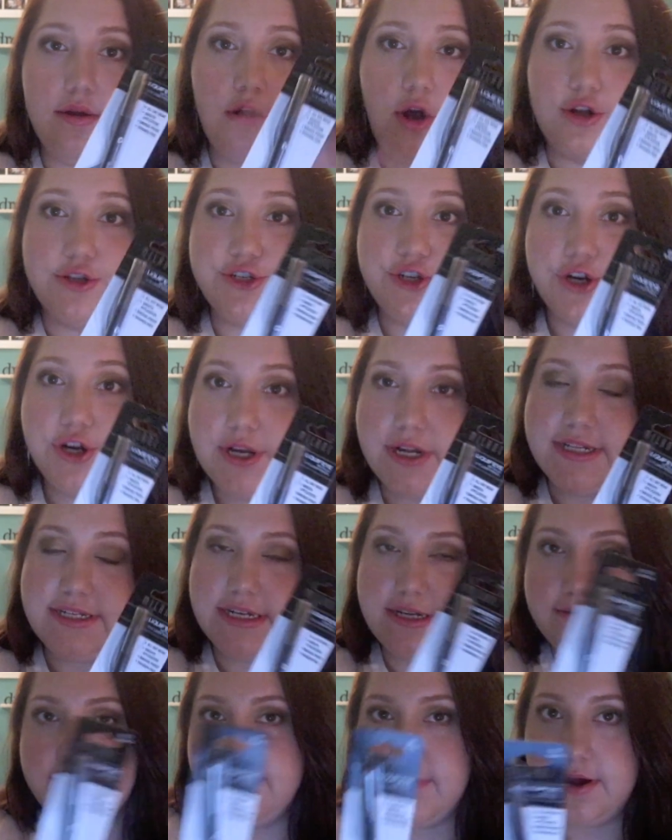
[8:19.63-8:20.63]

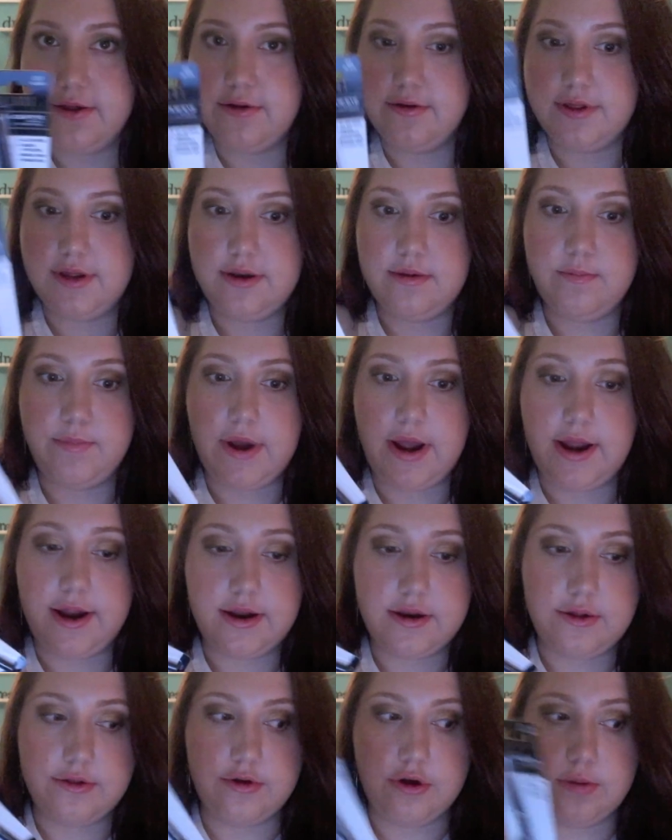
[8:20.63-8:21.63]
alternative rather than buying
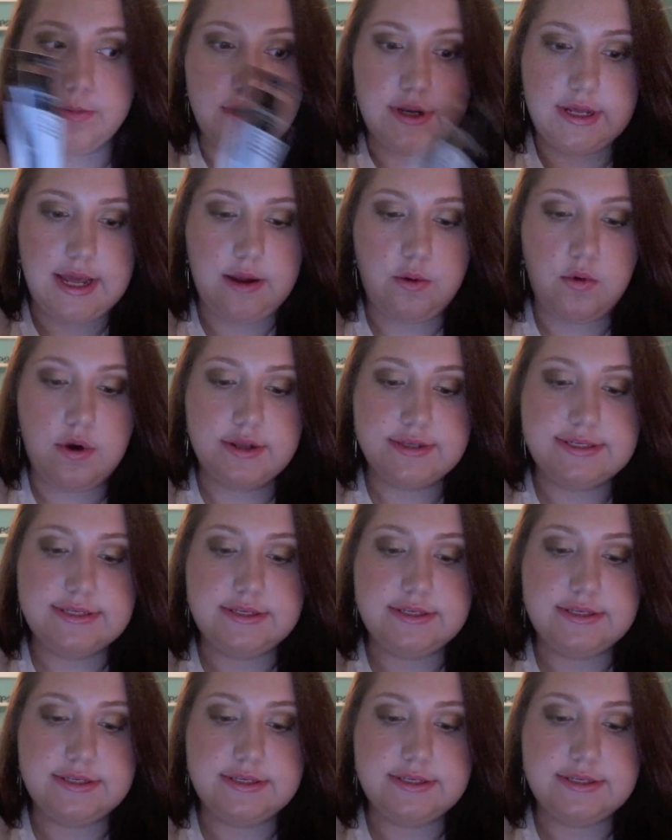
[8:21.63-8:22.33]
another Urban Decay one.